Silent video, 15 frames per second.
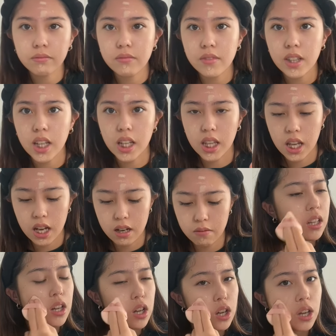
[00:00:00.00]
like that.
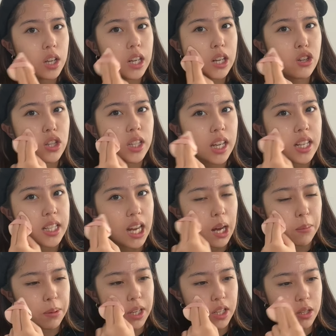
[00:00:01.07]
And I just like dab
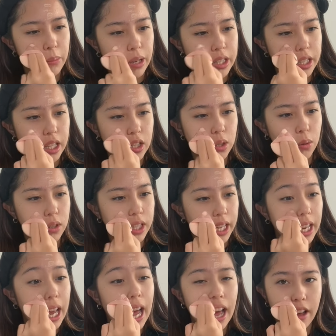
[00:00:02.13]
it into my skin so it's like
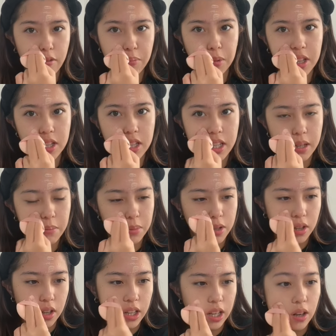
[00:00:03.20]
half blended in but
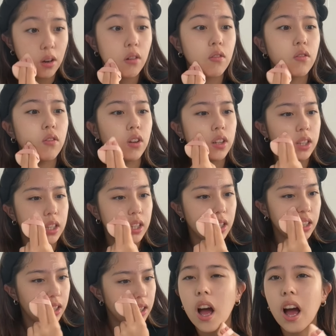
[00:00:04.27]
not like fully.
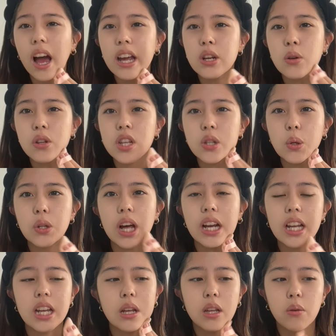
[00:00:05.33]
I do this so
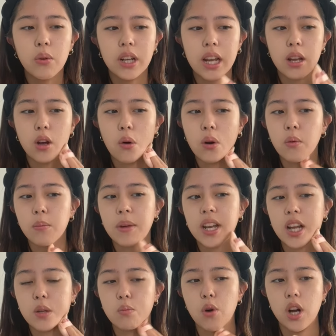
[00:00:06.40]
that when I go in with my
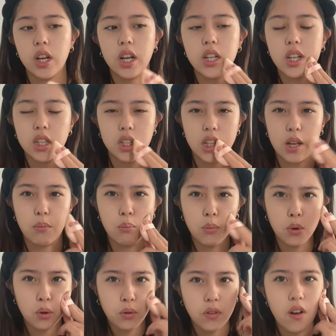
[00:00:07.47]
next product, it doesn't like
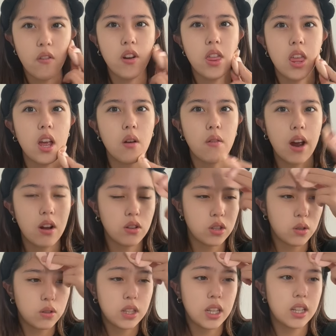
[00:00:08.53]
move everything around, so
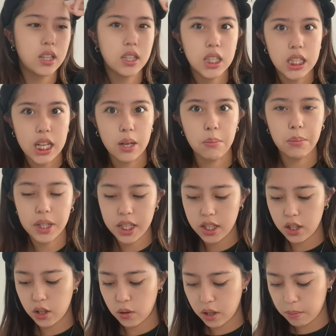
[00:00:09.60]
it's like set in place,
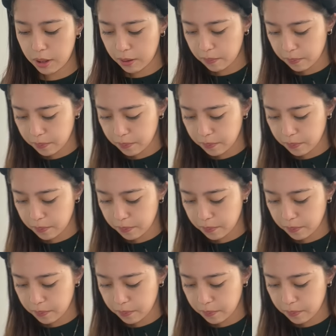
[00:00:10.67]
you know what I mean?